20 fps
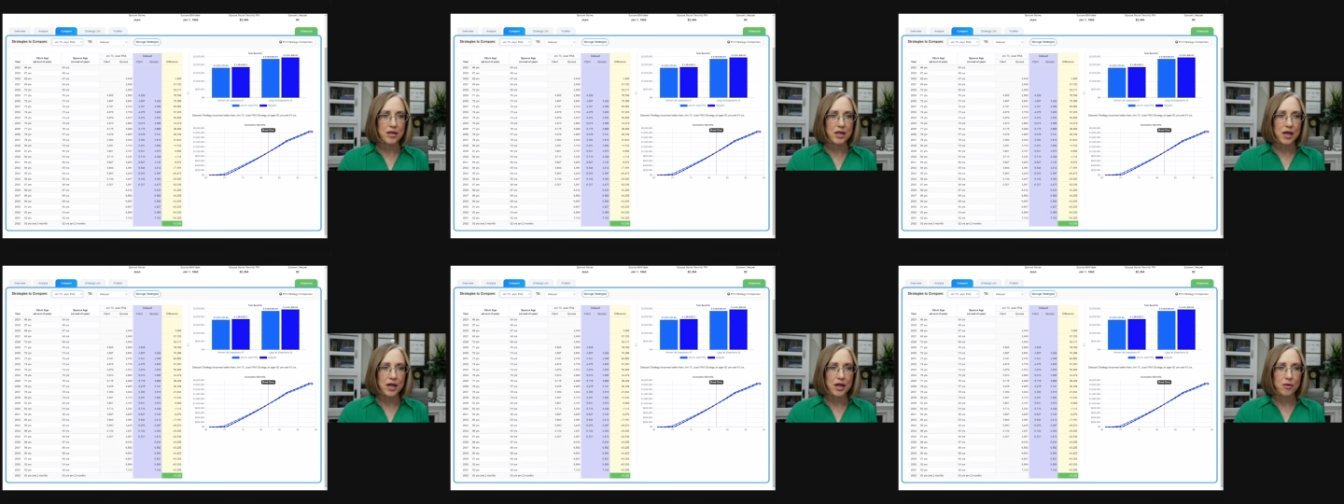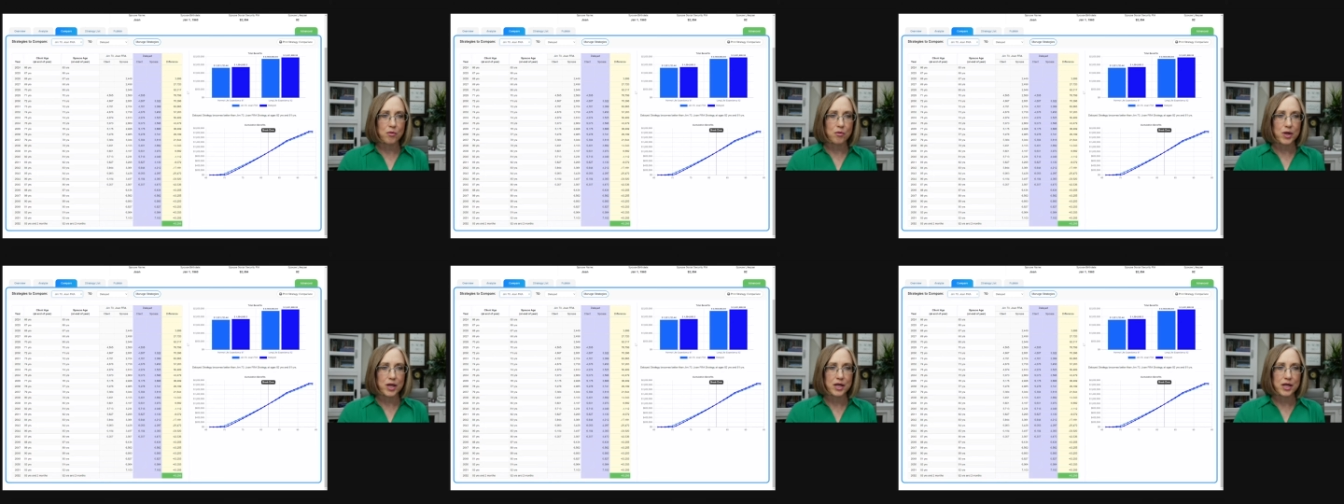they
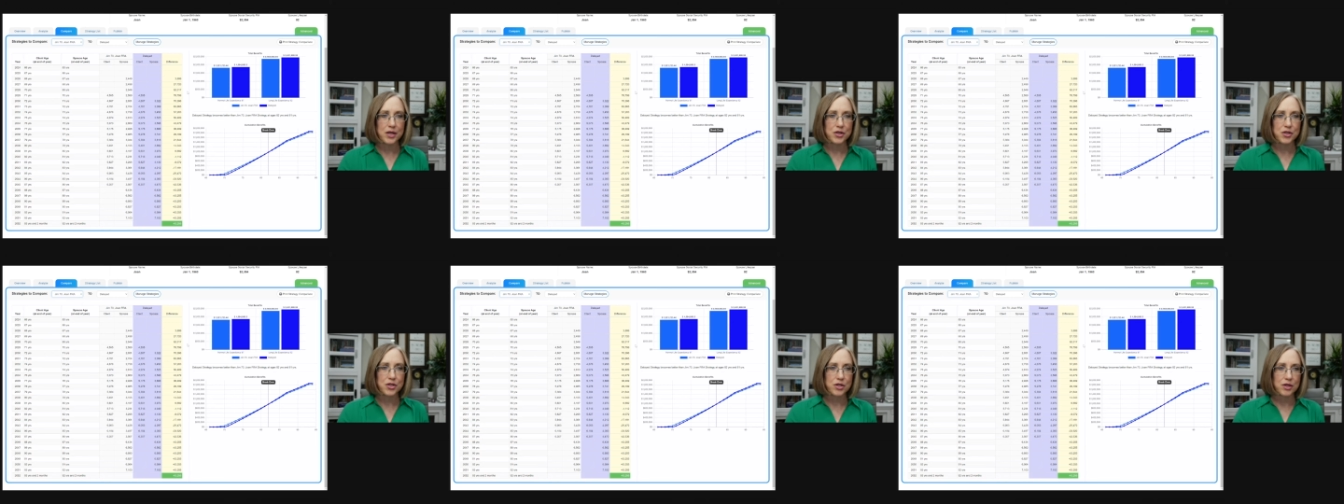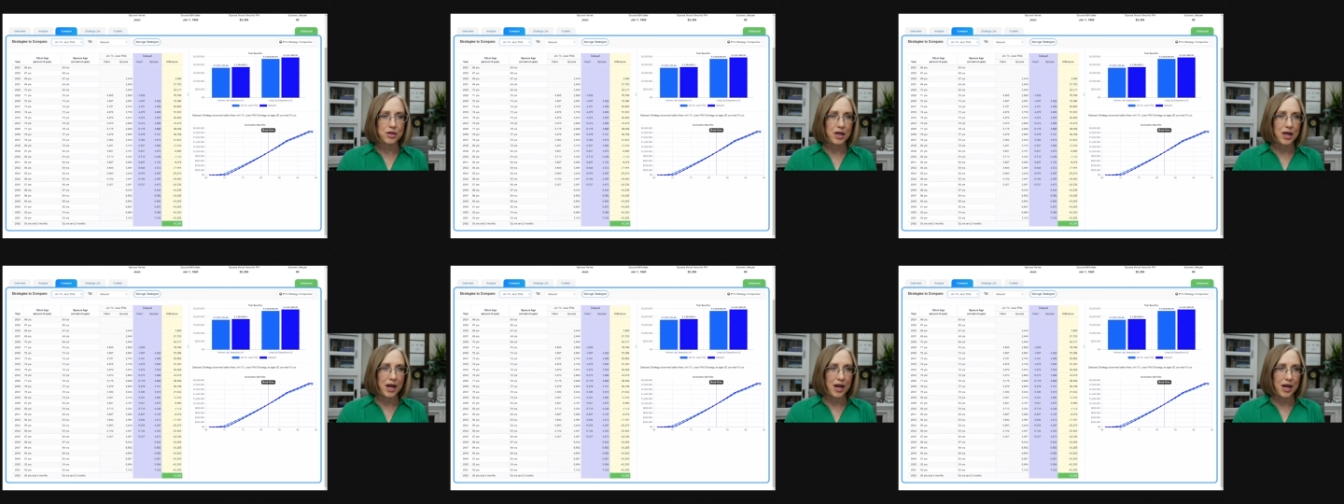reach
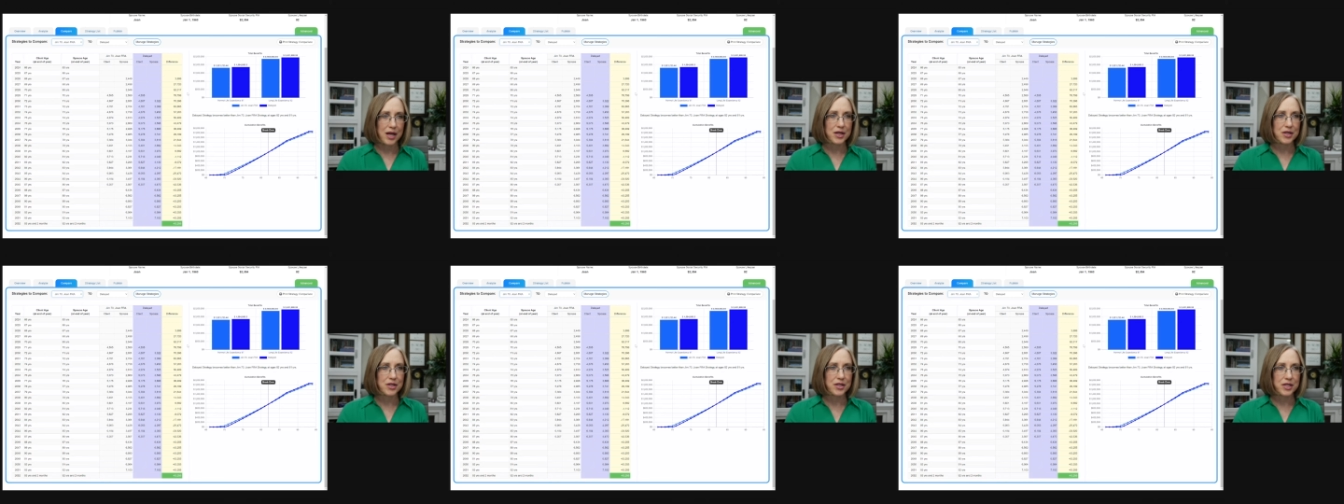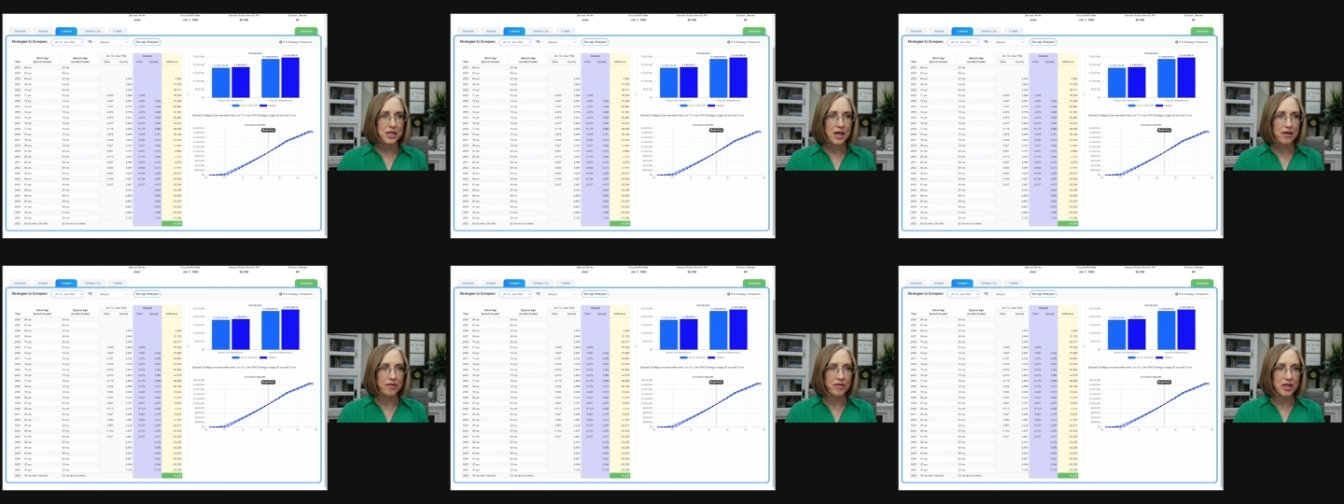age
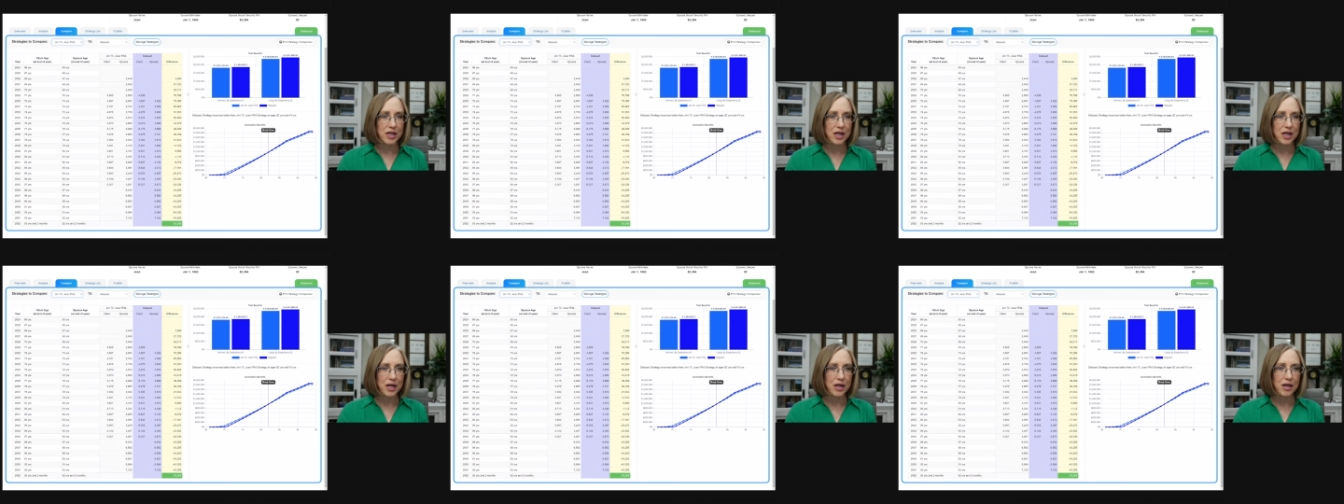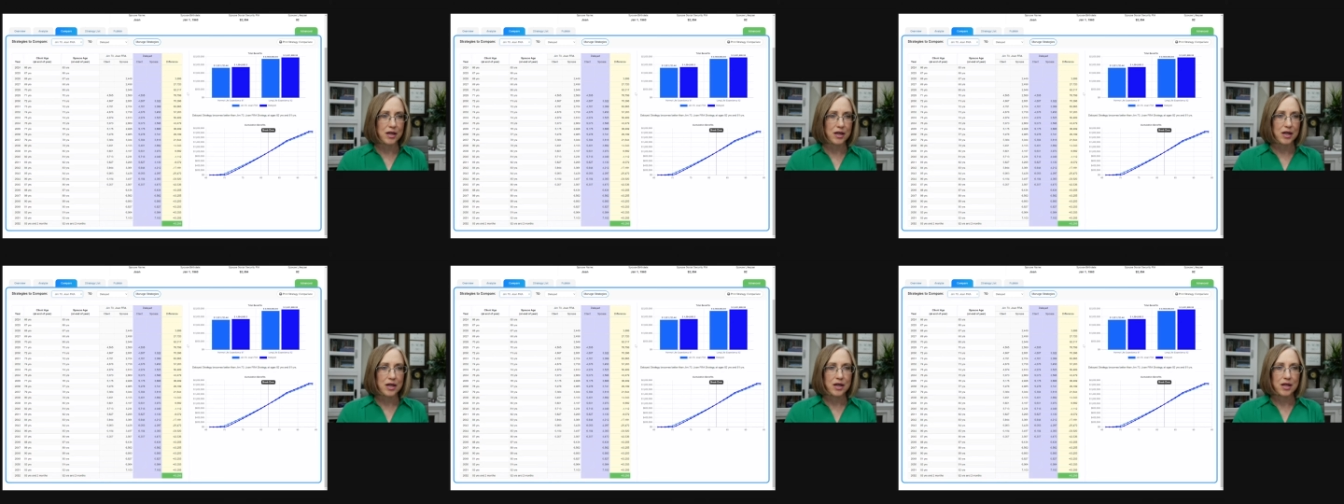
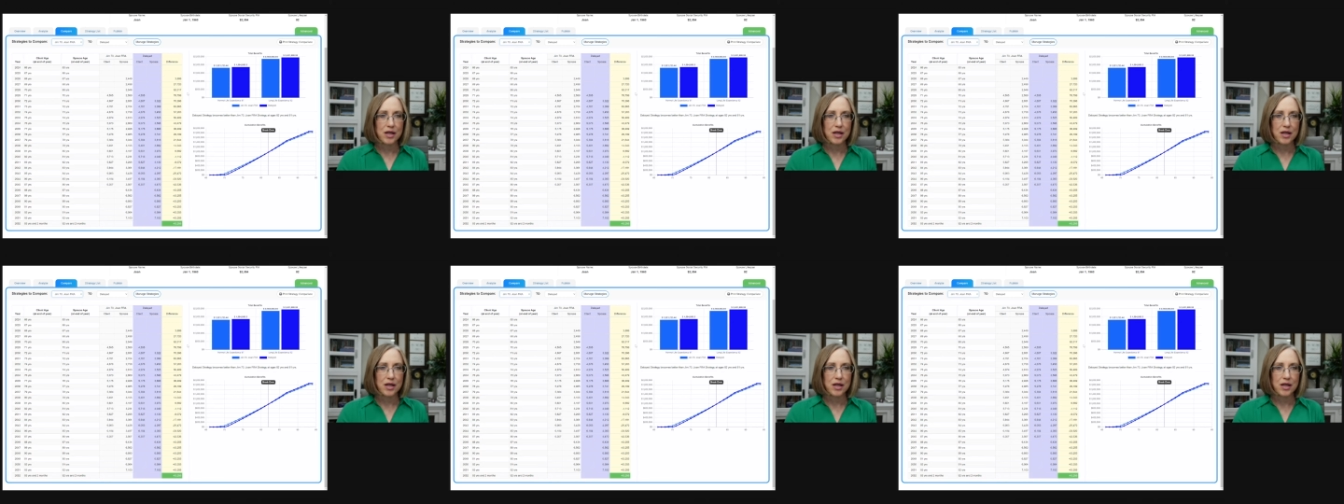seventy,